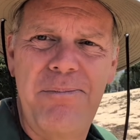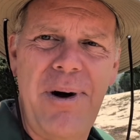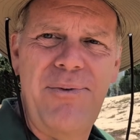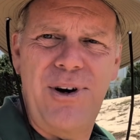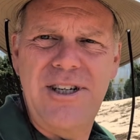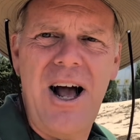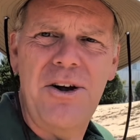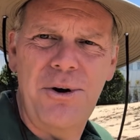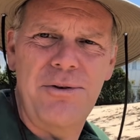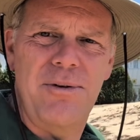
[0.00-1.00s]
But for
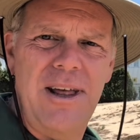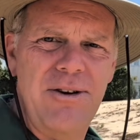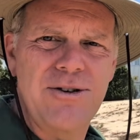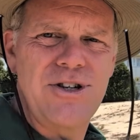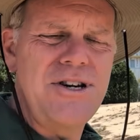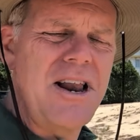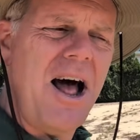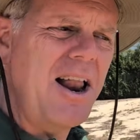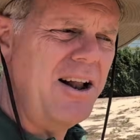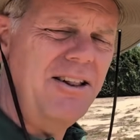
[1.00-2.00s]
Taco 3, there's
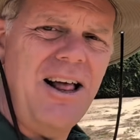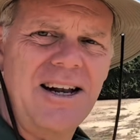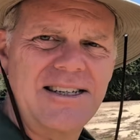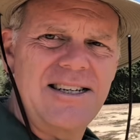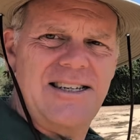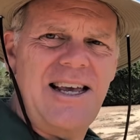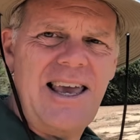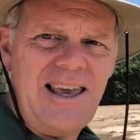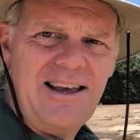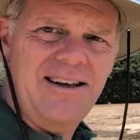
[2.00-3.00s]
not a lot to
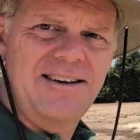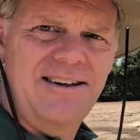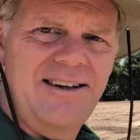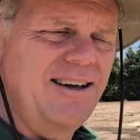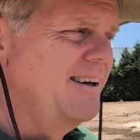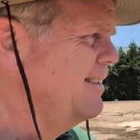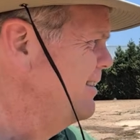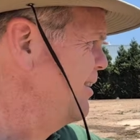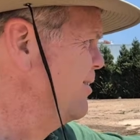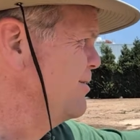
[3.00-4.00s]
see.
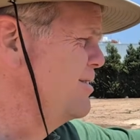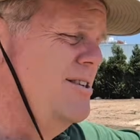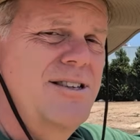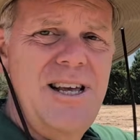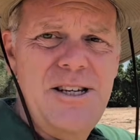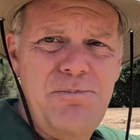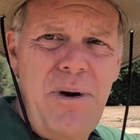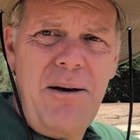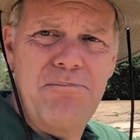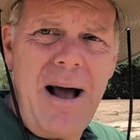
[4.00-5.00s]
There's this
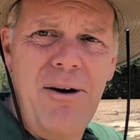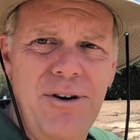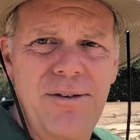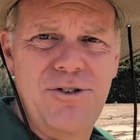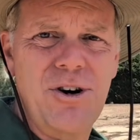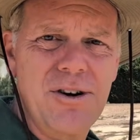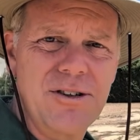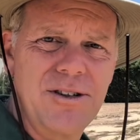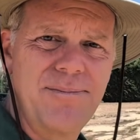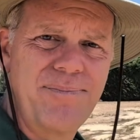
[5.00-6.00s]
big mound of dirt.
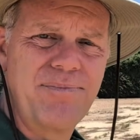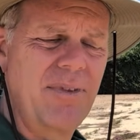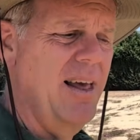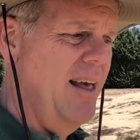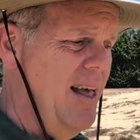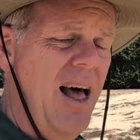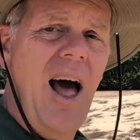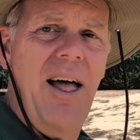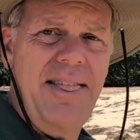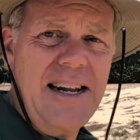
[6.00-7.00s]

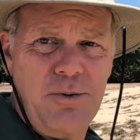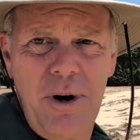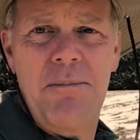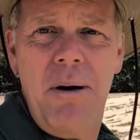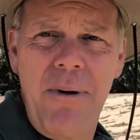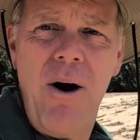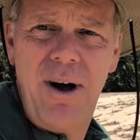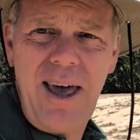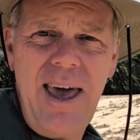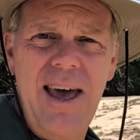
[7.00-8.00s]
That's what a
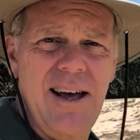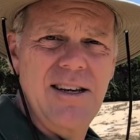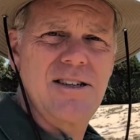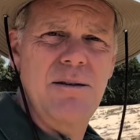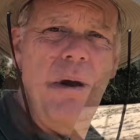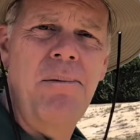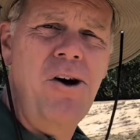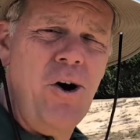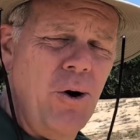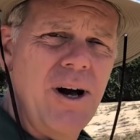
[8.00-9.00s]
Mamoa is. A
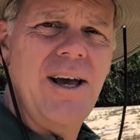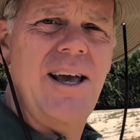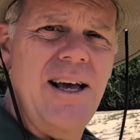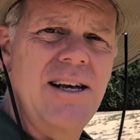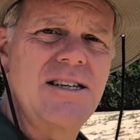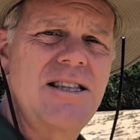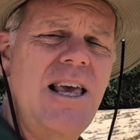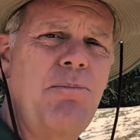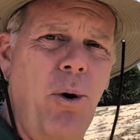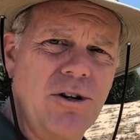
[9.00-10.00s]
Mamoa is
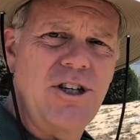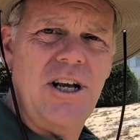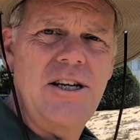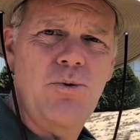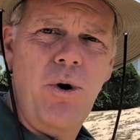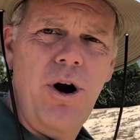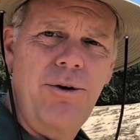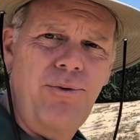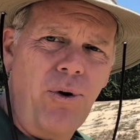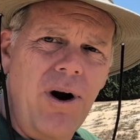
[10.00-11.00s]
the Portuguese
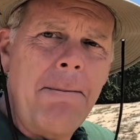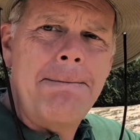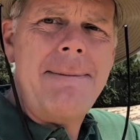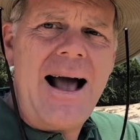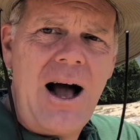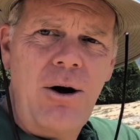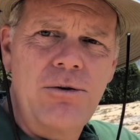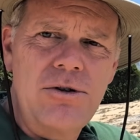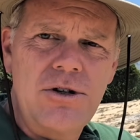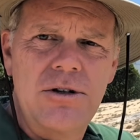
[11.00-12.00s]
word for a
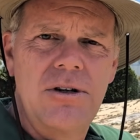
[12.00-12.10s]
mound,